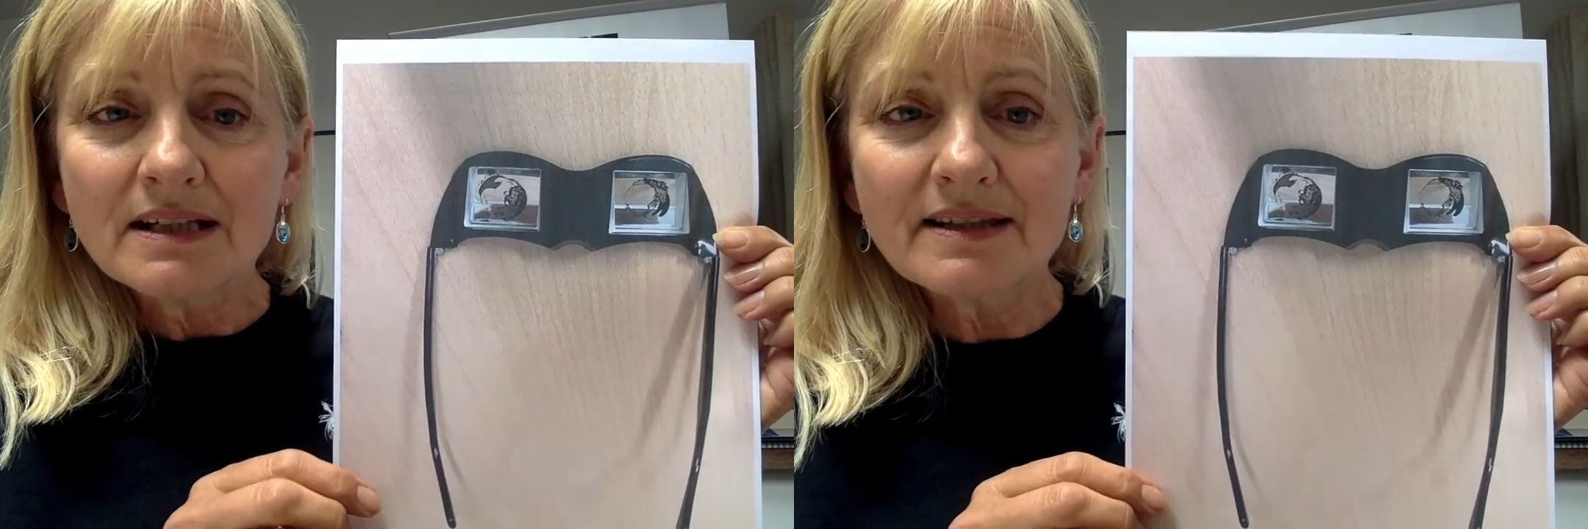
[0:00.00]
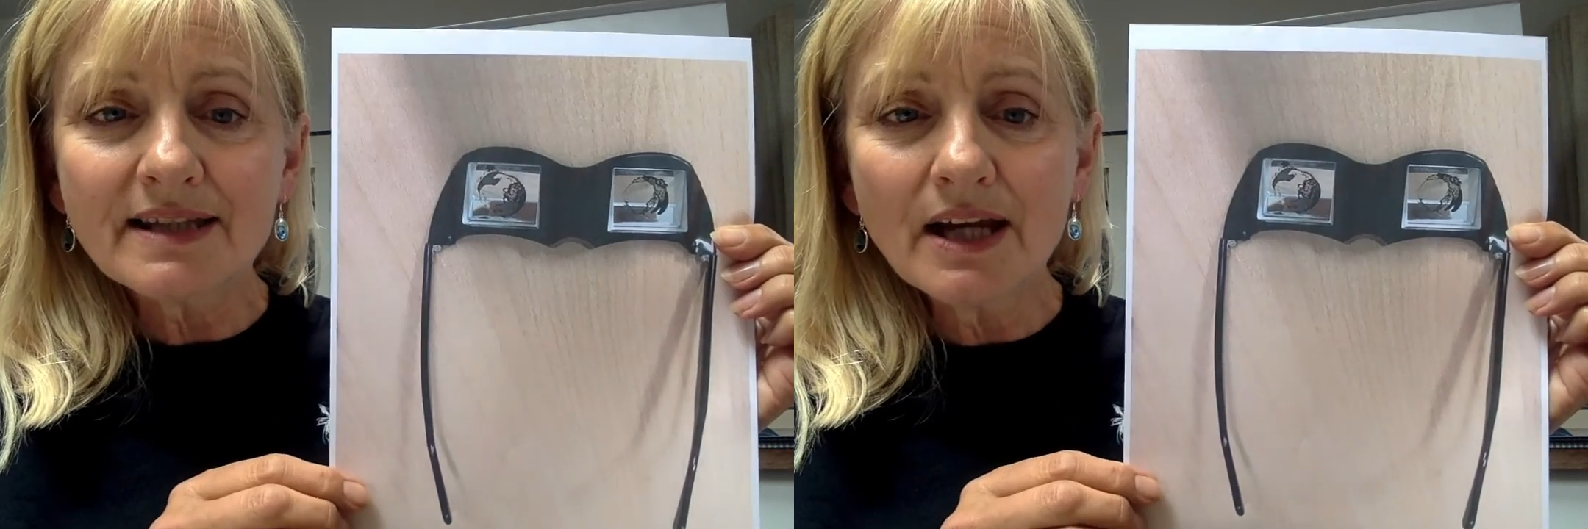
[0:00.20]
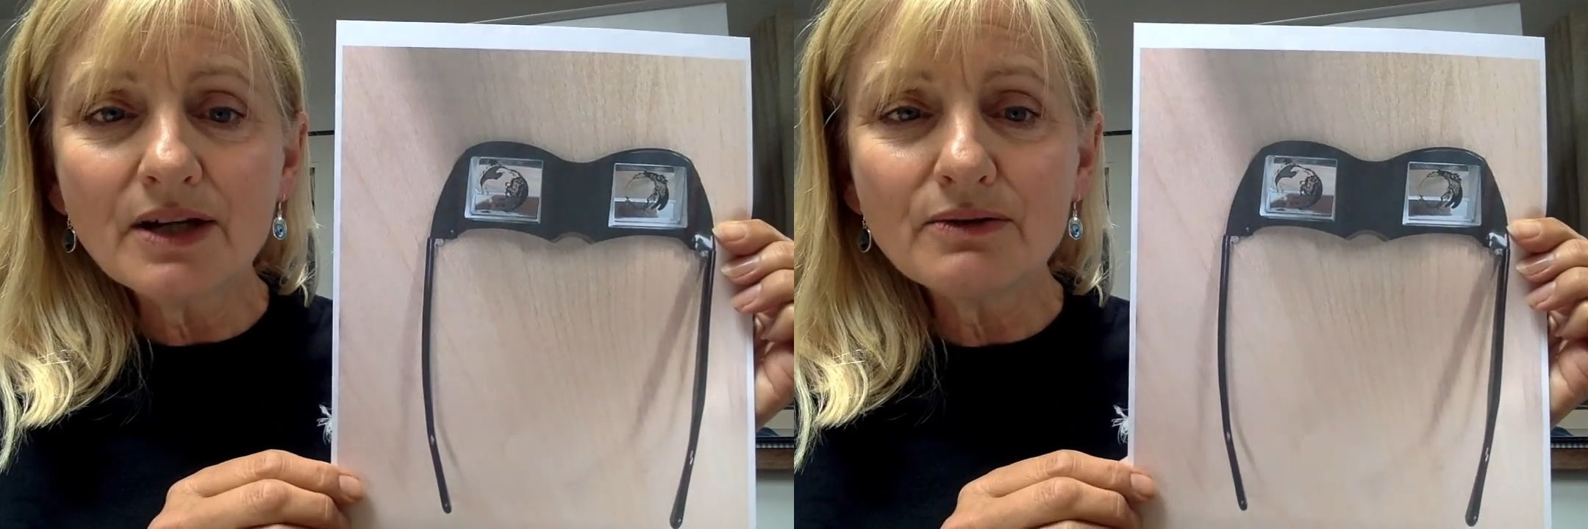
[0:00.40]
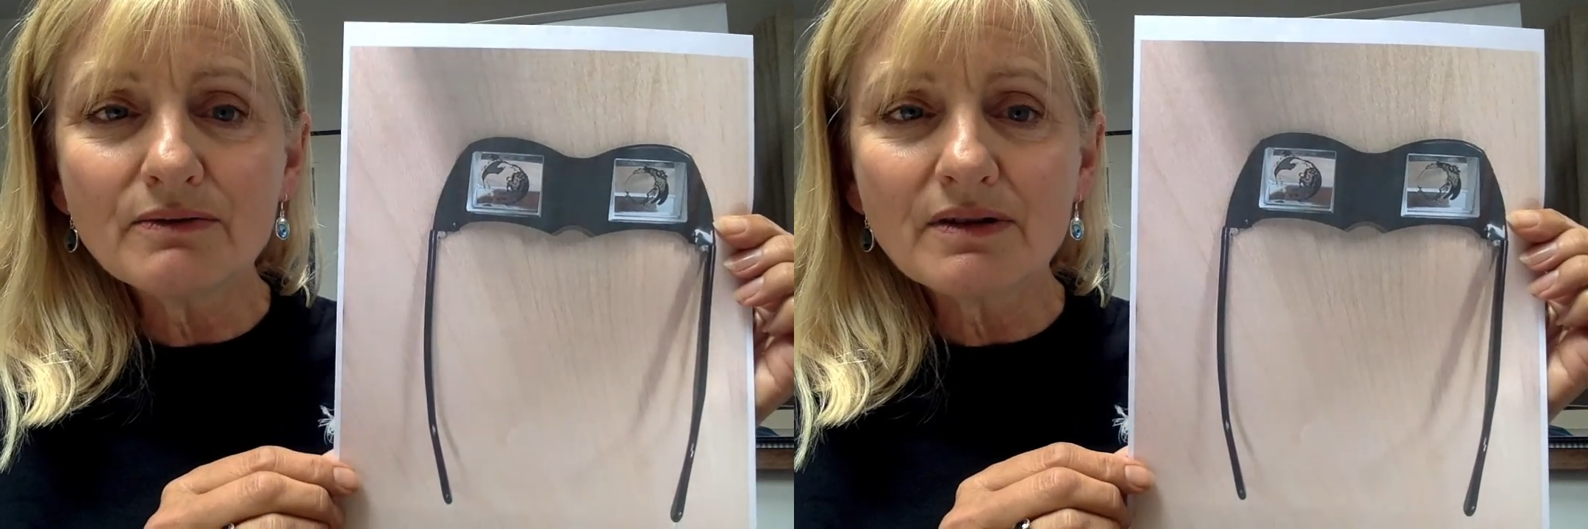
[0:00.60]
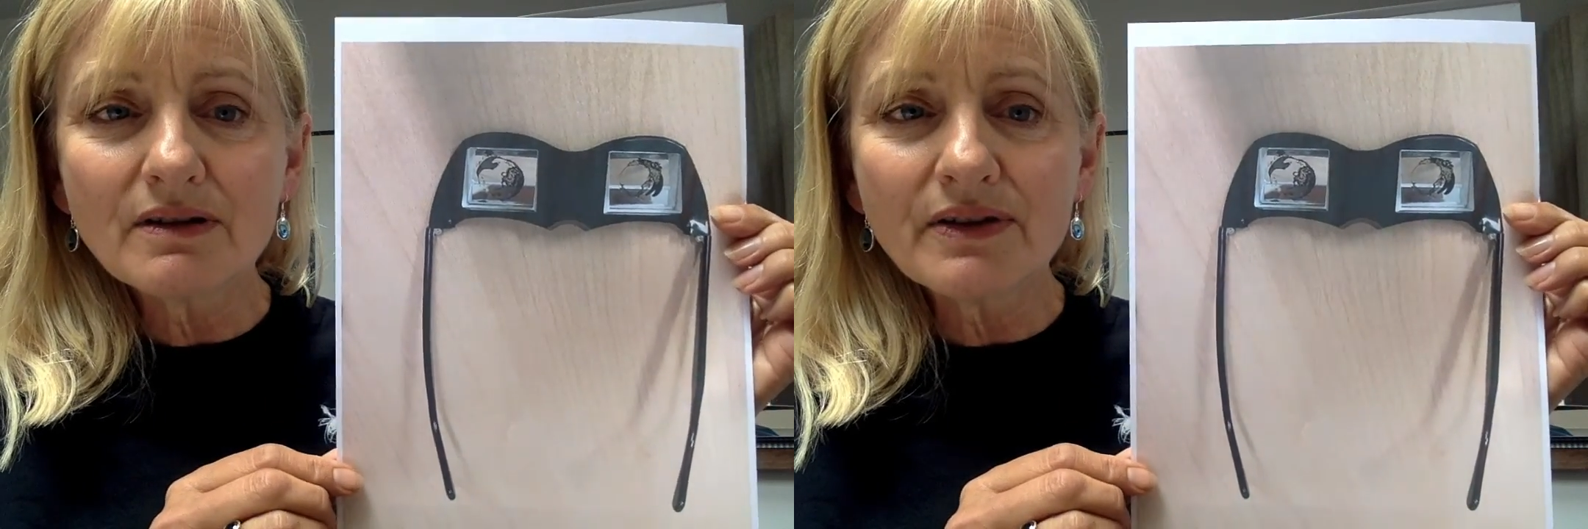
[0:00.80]

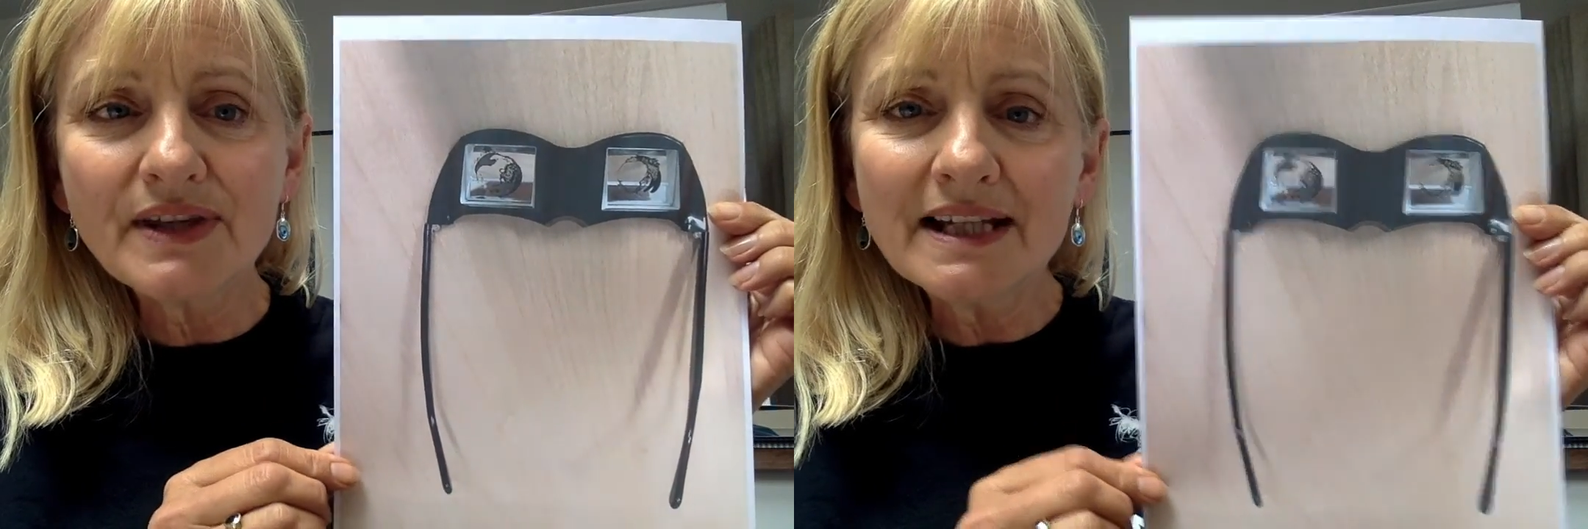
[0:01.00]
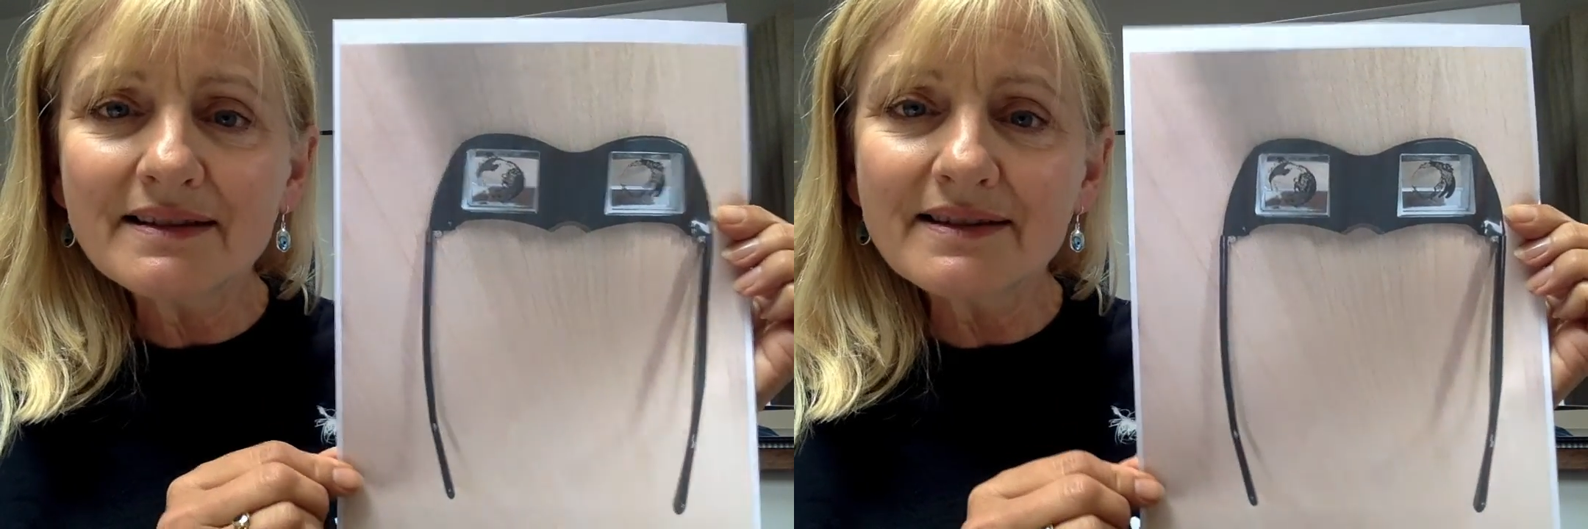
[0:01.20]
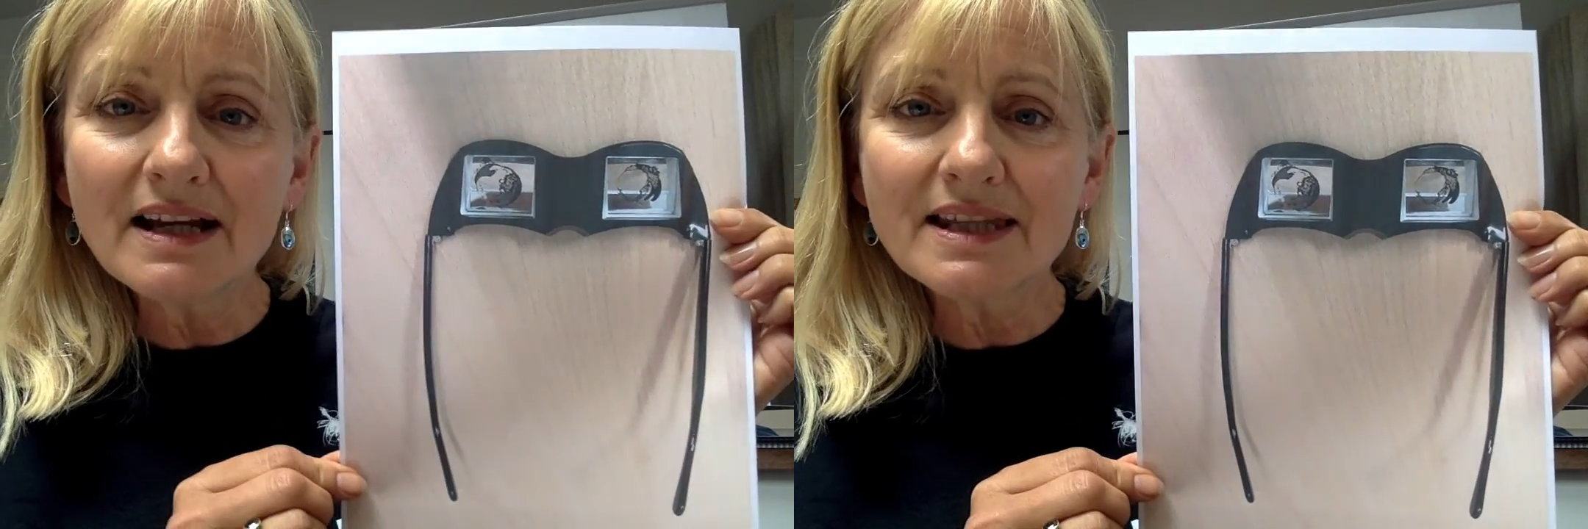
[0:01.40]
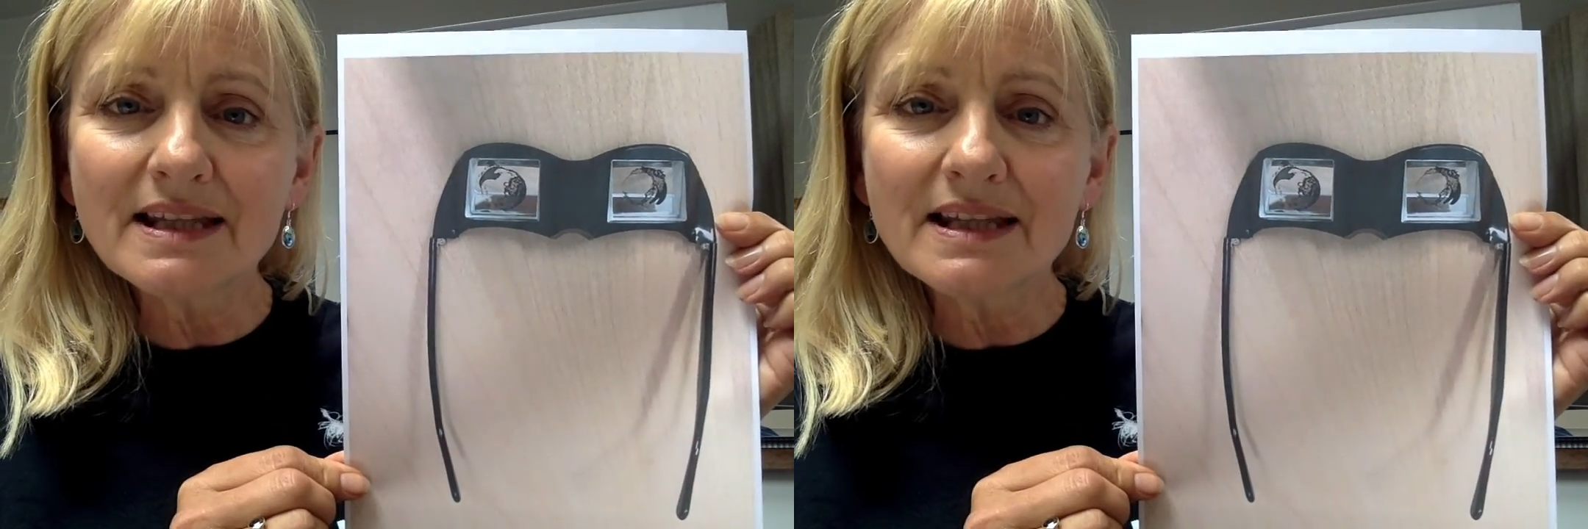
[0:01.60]
So things like